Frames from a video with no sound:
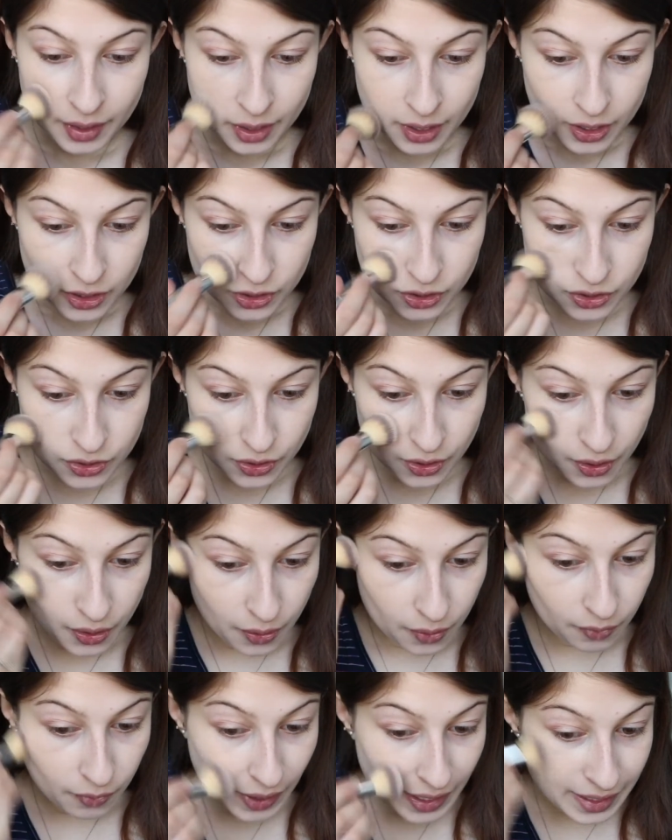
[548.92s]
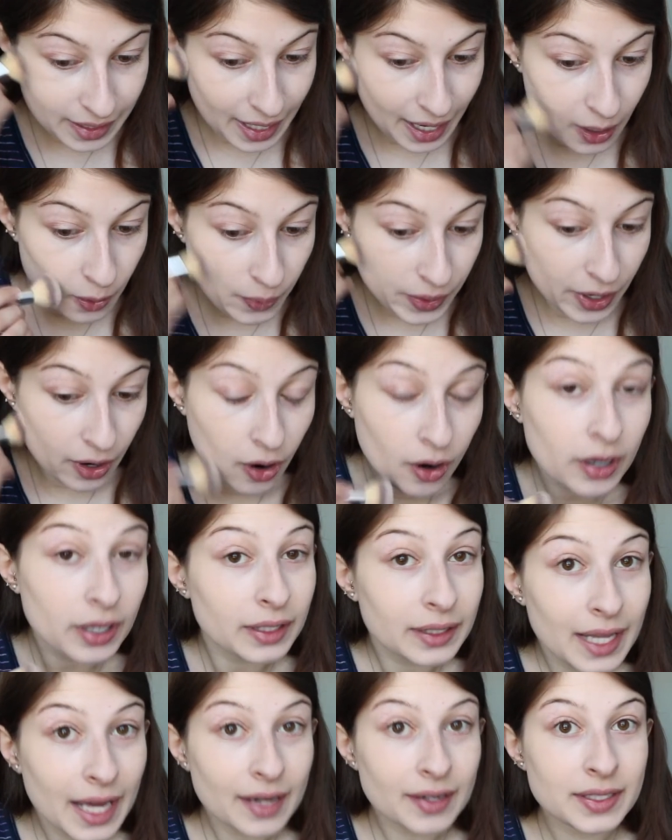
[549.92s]
So right now we are
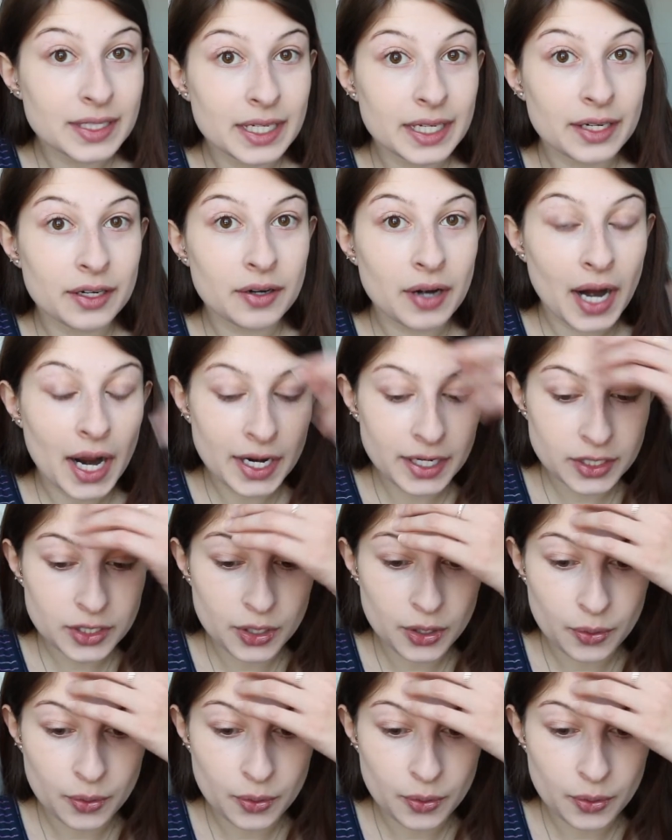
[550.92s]
allowed to interact